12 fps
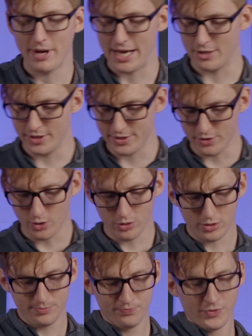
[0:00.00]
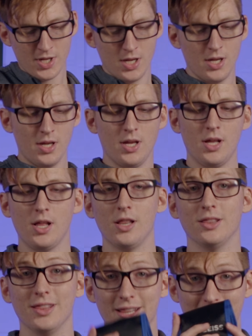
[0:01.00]
batteries in total.
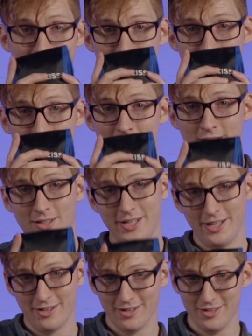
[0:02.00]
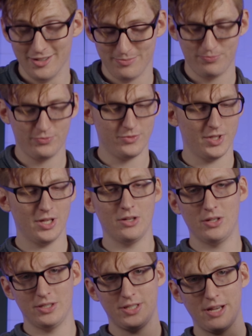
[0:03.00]
Lens cleaner.
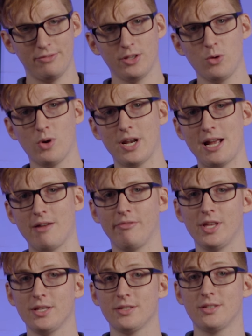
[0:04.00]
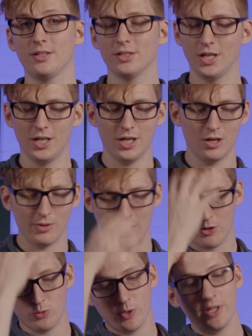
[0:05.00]
Definitely want to have this
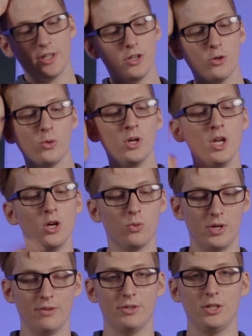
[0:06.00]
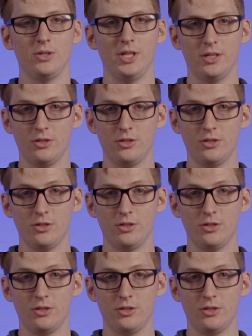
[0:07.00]
around with you whenever you need